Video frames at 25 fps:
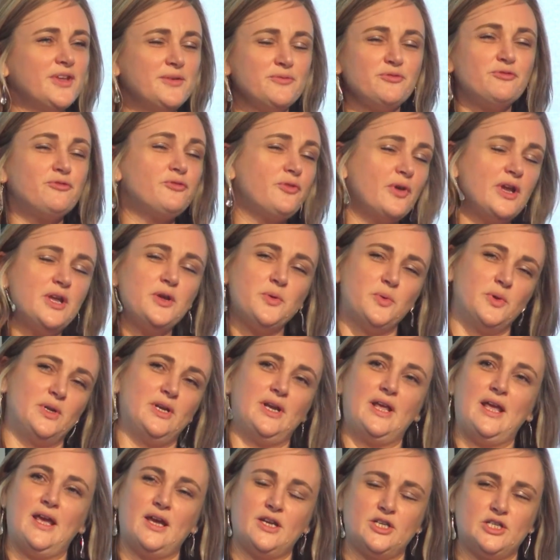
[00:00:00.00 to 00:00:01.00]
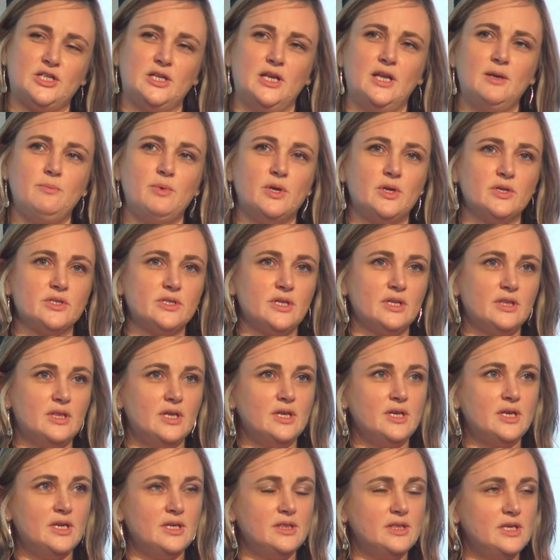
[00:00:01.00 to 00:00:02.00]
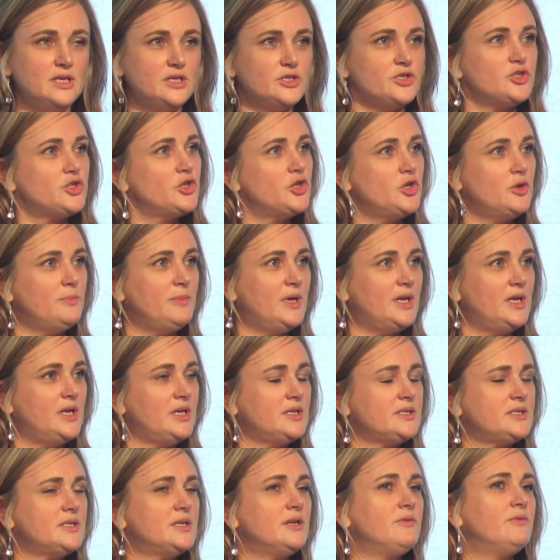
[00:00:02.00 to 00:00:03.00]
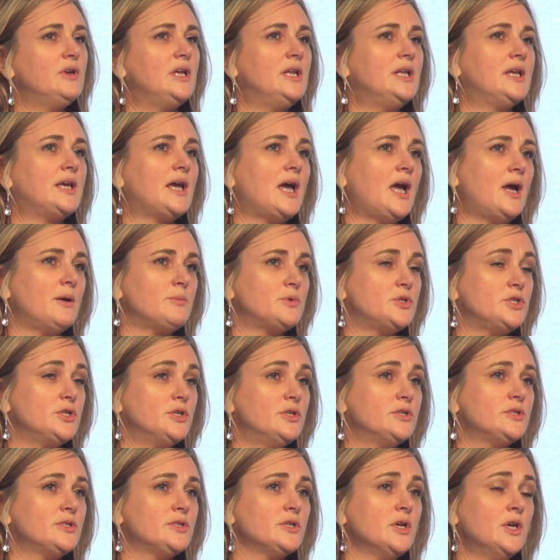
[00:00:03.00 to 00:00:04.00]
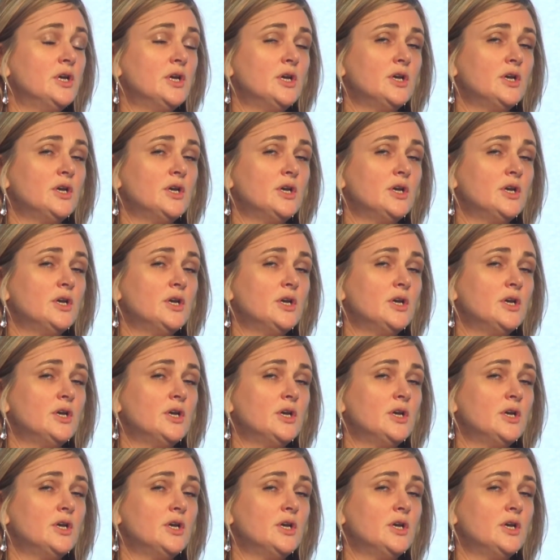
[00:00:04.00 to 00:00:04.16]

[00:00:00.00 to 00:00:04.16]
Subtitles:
frequently actually, because I think in these 2 minutes he really captures